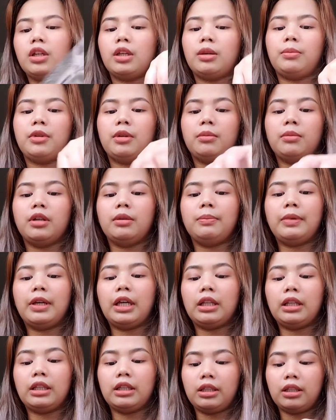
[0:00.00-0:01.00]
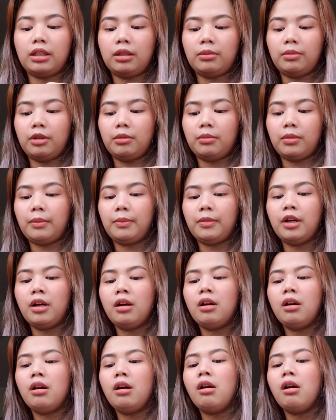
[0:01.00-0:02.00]
Give me my palette. Give me my...
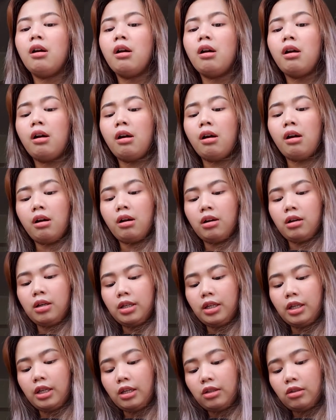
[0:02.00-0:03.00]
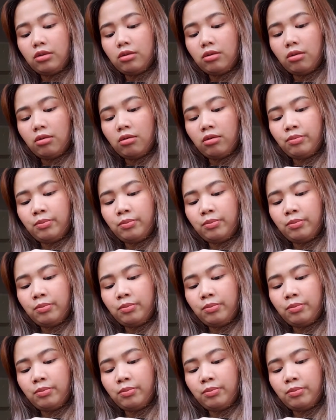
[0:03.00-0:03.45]
It's so